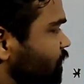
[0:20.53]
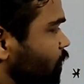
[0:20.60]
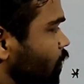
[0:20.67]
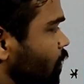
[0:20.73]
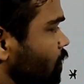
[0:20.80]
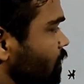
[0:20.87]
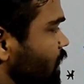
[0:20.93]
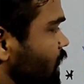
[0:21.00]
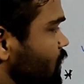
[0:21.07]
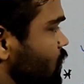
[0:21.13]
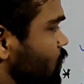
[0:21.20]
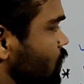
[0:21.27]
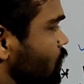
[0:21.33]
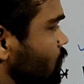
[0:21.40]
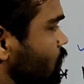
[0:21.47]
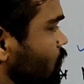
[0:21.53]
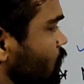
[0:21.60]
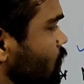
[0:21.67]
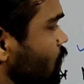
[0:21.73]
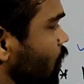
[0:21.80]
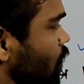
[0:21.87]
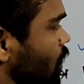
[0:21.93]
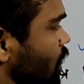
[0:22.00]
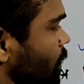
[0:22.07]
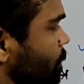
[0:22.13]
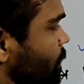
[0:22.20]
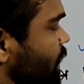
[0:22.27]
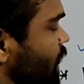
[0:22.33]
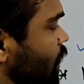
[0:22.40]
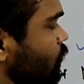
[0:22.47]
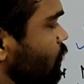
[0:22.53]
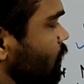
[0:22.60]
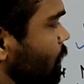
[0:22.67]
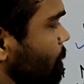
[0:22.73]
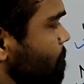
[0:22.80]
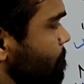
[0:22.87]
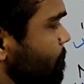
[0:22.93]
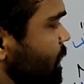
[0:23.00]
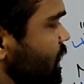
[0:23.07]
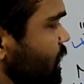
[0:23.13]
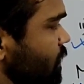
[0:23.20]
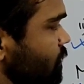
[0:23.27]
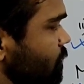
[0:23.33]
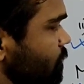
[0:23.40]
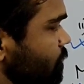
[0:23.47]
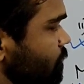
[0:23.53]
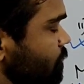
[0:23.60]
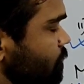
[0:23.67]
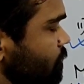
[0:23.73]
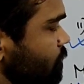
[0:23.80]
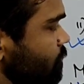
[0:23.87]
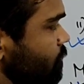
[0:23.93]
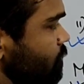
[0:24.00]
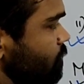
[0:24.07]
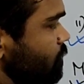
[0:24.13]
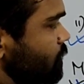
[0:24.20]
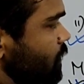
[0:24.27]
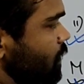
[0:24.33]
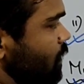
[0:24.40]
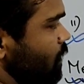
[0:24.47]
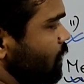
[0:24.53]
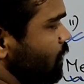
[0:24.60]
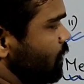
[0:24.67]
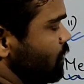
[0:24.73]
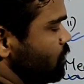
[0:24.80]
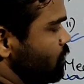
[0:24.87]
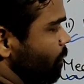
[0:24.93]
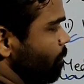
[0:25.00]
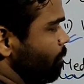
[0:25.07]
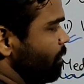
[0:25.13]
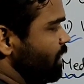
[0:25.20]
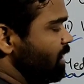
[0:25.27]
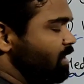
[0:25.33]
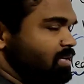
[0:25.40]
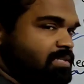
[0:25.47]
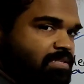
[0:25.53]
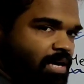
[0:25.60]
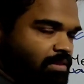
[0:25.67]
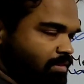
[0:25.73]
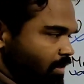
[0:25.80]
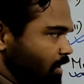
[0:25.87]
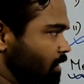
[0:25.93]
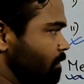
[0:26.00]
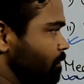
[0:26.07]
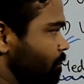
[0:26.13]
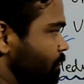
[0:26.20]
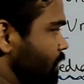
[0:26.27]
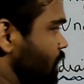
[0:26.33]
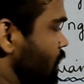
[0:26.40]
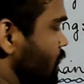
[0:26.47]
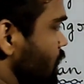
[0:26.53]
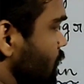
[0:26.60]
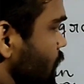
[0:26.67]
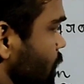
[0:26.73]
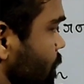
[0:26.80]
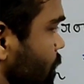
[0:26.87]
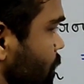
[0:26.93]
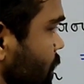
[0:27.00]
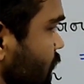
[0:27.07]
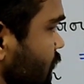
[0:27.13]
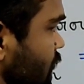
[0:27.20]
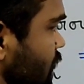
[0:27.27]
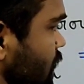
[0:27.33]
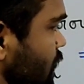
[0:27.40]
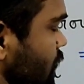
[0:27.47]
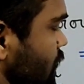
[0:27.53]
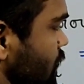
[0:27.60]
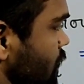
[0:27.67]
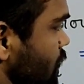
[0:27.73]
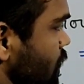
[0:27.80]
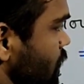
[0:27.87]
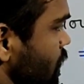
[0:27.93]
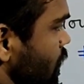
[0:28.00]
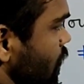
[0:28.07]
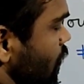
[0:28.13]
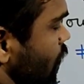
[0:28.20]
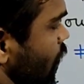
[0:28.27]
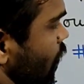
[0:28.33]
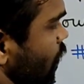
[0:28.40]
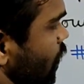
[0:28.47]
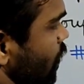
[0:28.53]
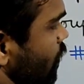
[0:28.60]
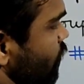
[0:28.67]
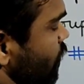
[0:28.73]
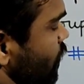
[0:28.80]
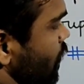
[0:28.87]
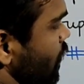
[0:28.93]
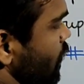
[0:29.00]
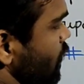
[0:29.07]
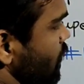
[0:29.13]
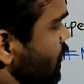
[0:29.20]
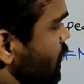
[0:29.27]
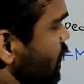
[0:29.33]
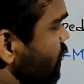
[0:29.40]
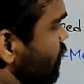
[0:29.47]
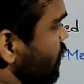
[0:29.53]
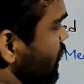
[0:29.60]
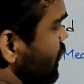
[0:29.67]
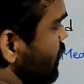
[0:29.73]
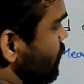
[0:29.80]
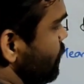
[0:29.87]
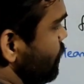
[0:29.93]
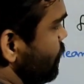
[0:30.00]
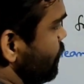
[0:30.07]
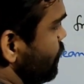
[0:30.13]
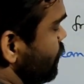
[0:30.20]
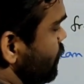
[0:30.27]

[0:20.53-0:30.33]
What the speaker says: of all, when I talk about mean, so mean is nothing, mean of a given